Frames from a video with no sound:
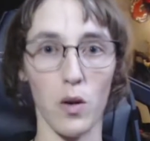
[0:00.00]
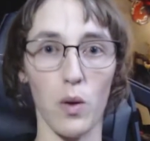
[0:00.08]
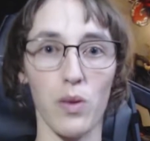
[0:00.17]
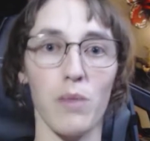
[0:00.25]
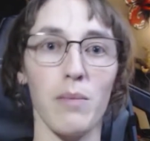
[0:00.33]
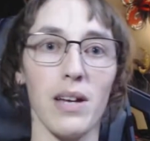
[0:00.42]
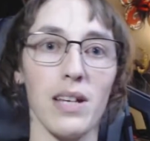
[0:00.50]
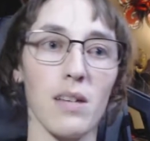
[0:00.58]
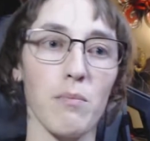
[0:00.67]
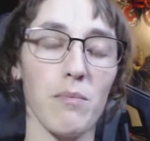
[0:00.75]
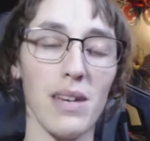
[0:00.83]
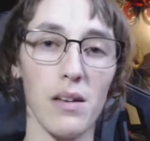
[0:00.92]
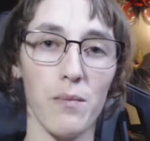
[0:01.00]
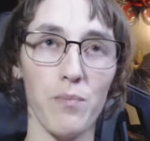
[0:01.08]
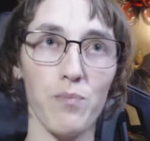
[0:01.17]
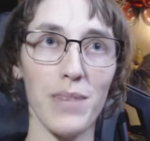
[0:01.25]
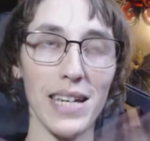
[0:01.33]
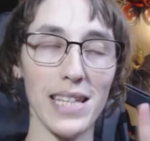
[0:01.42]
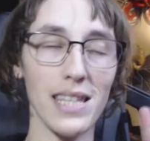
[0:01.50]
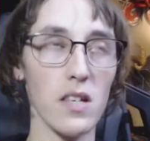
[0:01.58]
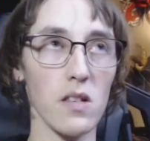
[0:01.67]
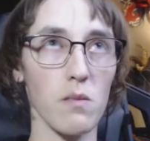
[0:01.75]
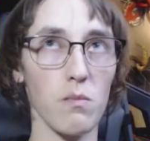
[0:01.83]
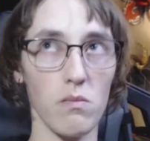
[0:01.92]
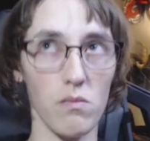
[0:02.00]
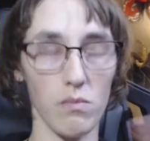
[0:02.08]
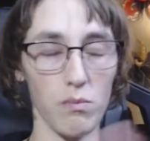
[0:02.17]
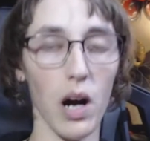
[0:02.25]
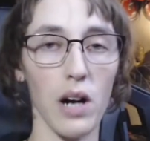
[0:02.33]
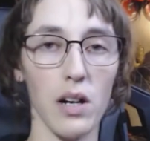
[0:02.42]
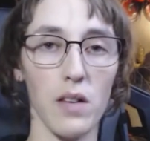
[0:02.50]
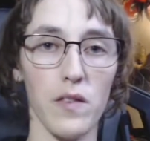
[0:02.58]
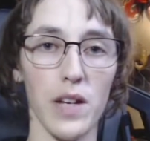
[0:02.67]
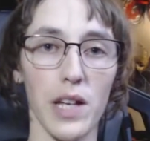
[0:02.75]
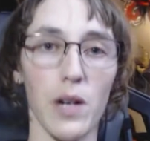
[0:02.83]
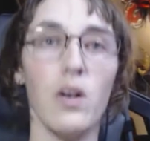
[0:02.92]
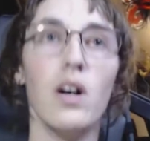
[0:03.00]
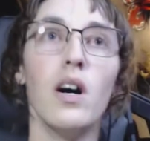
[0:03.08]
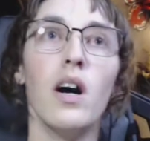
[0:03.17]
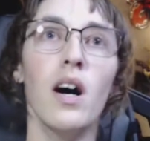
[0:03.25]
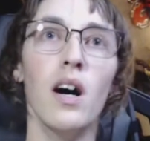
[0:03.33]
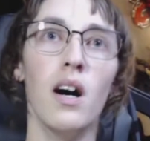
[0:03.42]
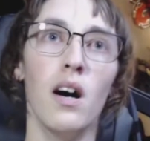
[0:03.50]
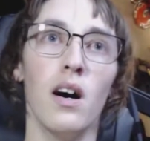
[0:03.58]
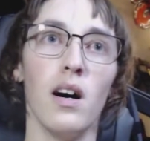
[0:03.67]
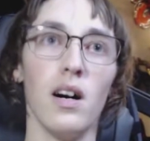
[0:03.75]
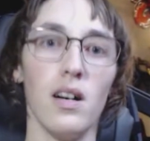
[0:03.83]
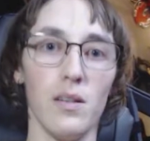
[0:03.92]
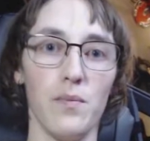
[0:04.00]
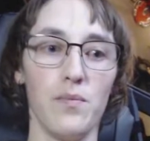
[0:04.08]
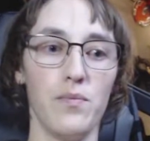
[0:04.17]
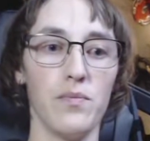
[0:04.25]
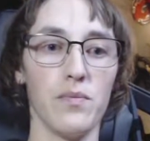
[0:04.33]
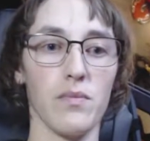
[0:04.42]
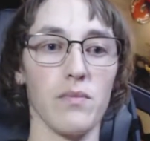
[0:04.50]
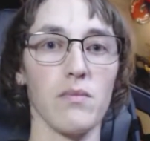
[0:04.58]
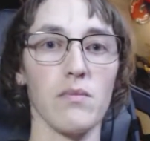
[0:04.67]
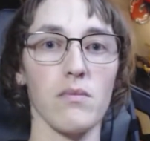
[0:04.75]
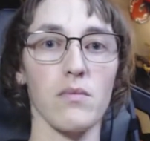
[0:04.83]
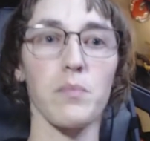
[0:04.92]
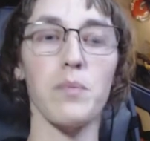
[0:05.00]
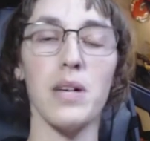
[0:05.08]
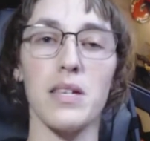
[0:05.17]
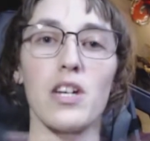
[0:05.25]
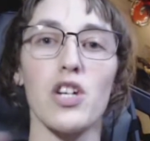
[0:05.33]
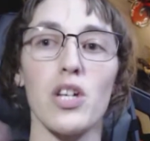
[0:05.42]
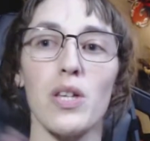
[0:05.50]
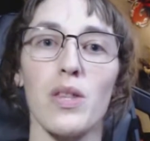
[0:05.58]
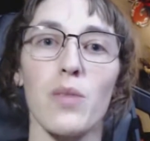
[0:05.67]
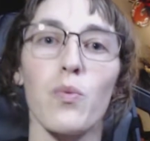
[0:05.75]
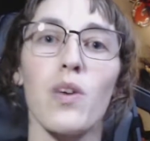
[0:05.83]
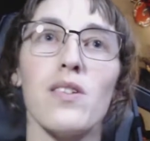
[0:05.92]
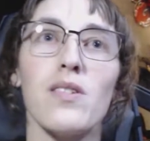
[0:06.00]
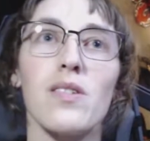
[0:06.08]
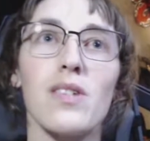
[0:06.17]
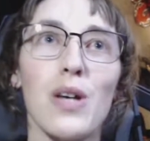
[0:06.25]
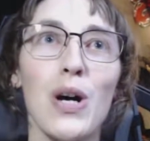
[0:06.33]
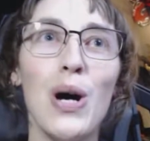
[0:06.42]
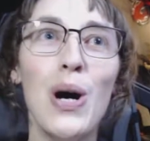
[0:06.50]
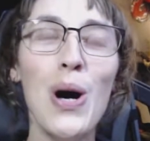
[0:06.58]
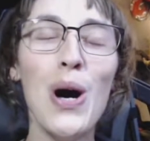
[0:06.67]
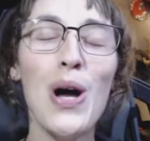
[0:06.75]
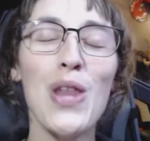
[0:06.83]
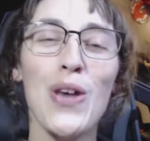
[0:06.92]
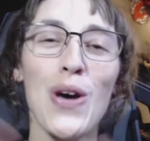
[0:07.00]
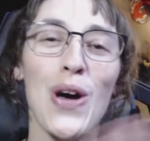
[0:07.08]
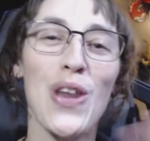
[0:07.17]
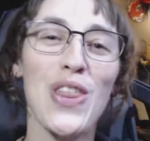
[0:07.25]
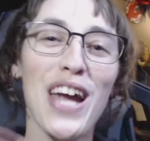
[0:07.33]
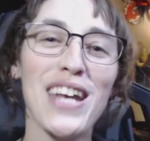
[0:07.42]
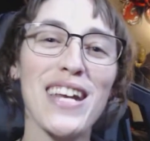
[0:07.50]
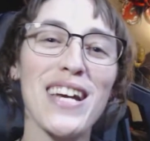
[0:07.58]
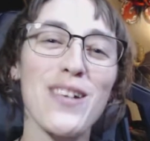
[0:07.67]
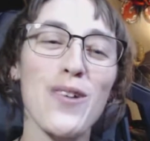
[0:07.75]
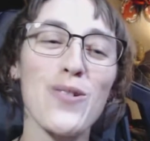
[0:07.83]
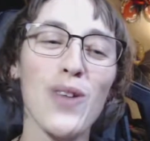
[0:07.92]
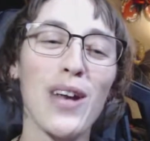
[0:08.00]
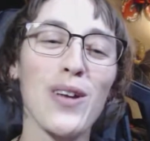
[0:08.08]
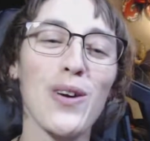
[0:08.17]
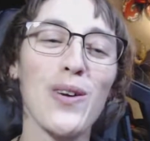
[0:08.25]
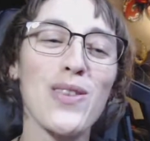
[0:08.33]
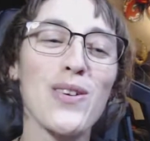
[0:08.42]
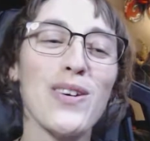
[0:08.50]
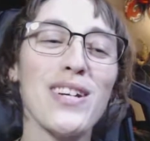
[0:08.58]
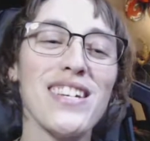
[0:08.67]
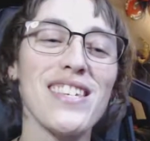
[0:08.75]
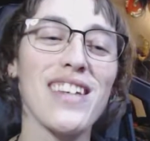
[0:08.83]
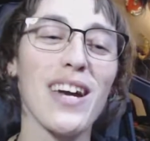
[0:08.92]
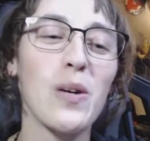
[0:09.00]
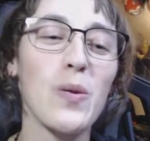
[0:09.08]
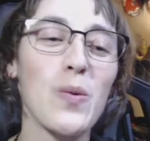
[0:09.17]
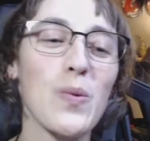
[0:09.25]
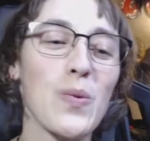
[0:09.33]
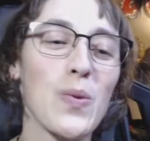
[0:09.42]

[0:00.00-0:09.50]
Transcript: as I go through and made this part of the video. But essentially it was the idea as I was kind of going through it is I